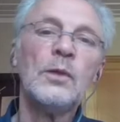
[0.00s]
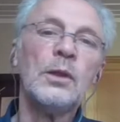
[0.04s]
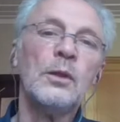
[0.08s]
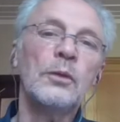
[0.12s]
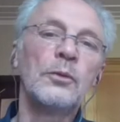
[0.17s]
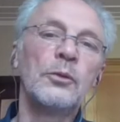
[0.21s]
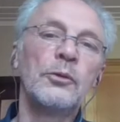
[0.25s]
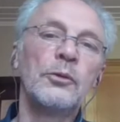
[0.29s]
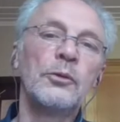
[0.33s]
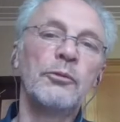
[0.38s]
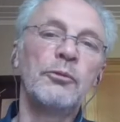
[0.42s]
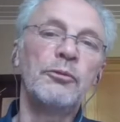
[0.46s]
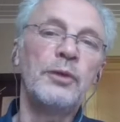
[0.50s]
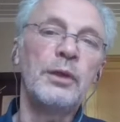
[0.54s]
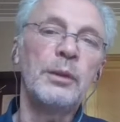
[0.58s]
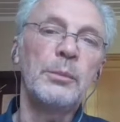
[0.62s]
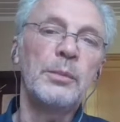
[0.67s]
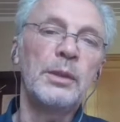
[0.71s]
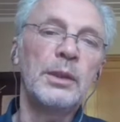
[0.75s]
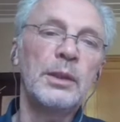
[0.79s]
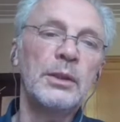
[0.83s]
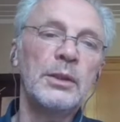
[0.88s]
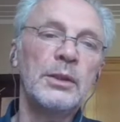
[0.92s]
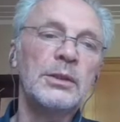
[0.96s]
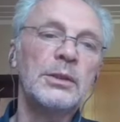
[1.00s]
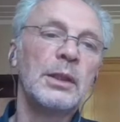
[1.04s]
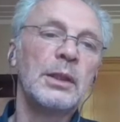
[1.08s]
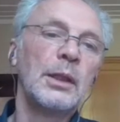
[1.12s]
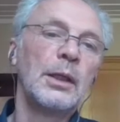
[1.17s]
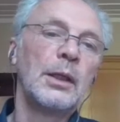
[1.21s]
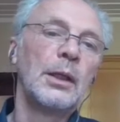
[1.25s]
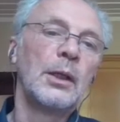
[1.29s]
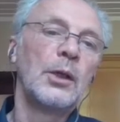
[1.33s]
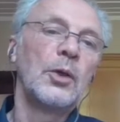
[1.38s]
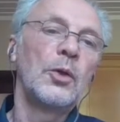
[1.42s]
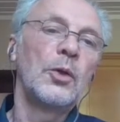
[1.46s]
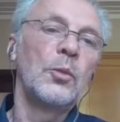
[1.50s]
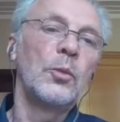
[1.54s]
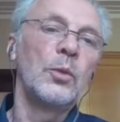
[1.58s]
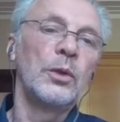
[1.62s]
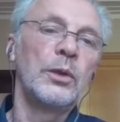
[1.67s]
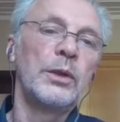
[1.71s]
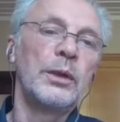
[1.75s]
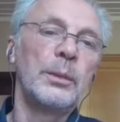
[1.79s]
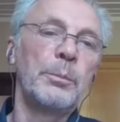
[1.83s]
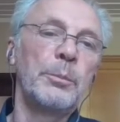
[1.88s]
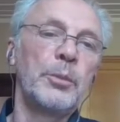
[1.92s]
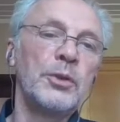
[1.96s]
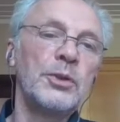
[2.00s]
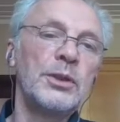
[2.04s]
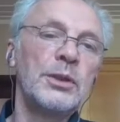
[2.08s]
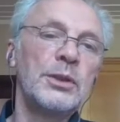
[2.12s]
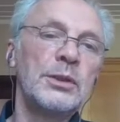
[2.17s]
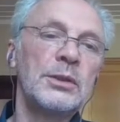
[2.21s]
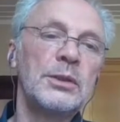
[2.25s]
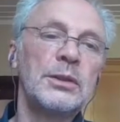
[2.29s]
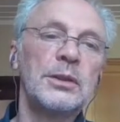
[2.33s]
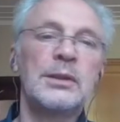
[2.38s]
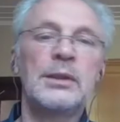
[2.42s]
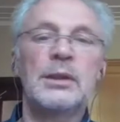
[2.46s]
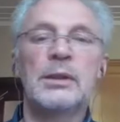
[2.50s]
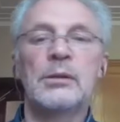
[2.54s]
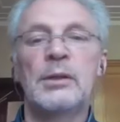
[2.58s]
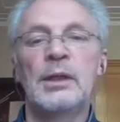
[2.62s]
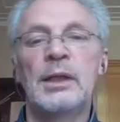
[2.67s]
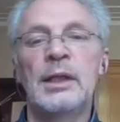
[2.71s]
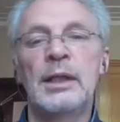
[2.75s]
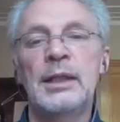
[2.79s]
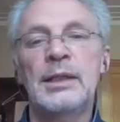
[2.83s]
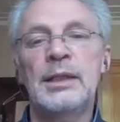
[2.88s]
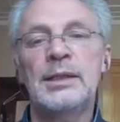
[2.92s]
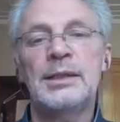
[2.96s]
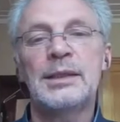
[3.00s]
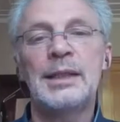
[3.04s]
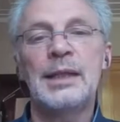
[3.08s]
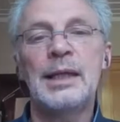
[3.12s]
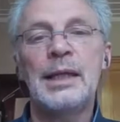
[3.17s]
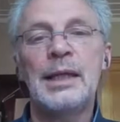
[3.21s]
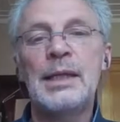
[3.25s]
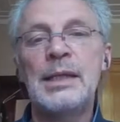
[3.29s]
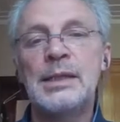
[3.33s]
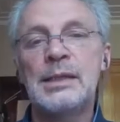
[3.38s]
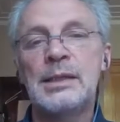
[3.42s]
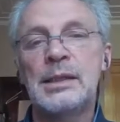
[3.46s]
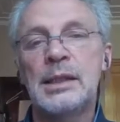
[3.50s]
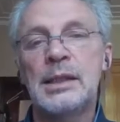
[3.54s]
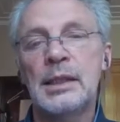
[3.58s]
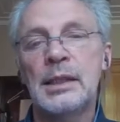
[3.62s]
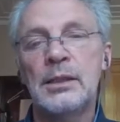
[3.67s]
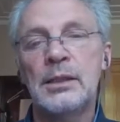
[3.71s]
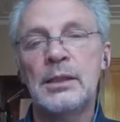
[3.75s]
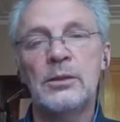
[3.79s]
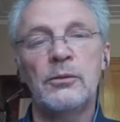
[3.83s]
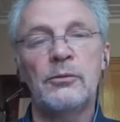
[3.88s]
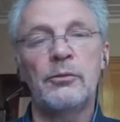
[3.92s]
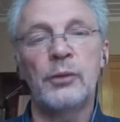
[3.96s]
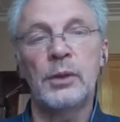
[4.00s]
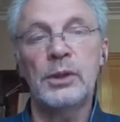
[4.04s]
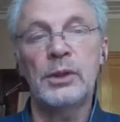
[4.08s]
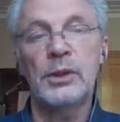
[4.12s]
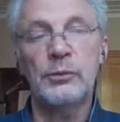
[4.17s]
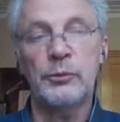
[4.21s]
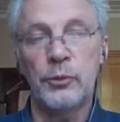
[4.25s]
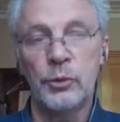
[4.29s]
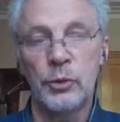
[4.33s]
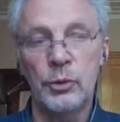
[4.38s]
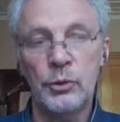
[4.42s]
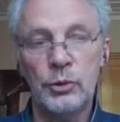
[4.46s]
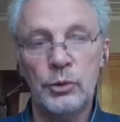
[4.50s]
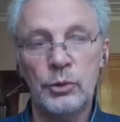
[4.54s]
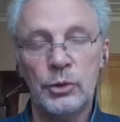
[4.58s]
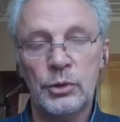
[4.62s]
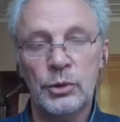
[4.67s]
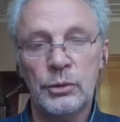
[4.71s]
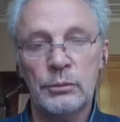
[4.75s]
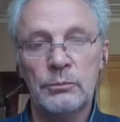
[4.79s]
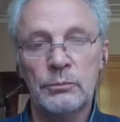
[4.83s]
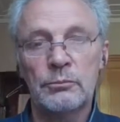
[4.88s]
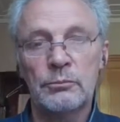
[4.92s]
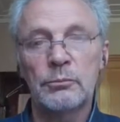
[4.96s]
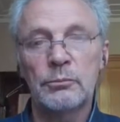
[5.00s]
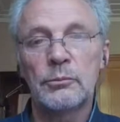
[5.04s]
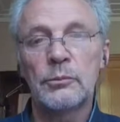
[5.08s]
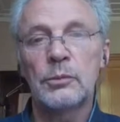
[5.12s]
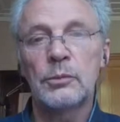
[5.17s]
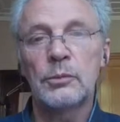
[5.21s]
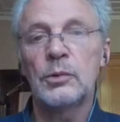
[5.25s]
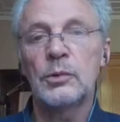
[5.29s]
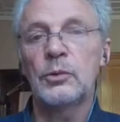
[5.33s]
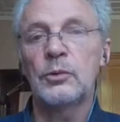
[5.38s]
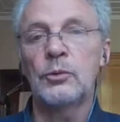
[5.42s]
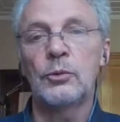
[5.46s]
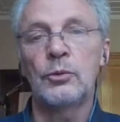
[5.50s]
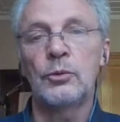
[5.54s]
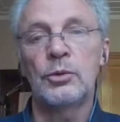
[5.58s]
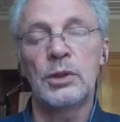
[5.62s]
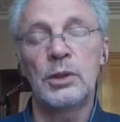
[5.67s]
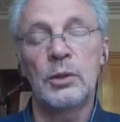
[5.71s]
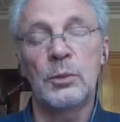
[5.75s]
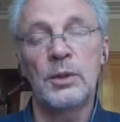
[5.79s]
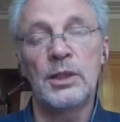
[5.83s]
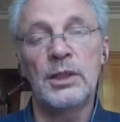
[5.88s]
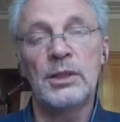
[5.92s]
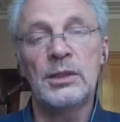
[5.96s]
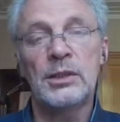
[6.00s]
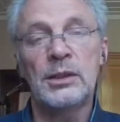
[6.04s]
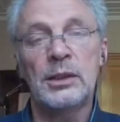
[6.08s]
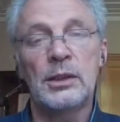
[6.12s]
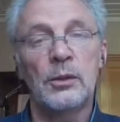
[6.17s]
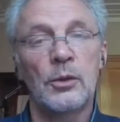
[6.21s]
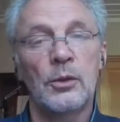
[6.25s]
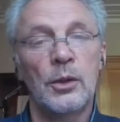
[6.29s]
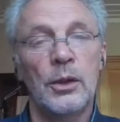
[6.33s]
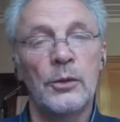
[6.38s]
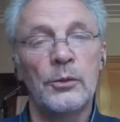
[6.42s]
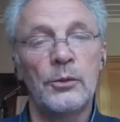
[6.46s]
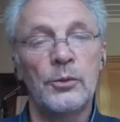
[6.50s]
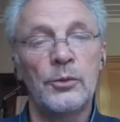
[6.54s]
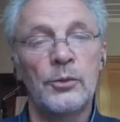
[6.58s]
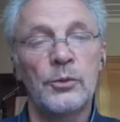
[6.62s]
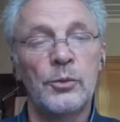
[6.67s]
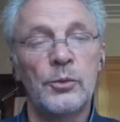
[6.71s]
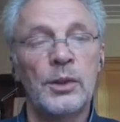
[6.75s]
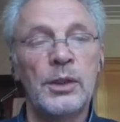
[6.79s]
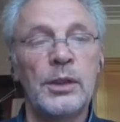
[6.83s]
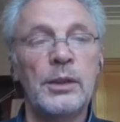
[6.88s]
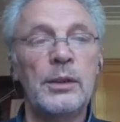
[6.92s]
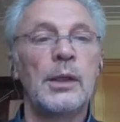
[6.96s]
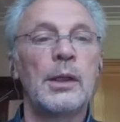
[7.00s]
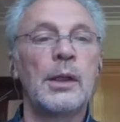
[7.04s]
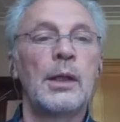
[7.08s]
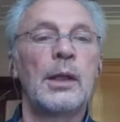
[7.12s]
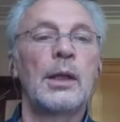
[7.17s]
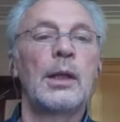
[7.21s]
The females will deposit their eggs inside fresh fruits, usually when it's still on the tree.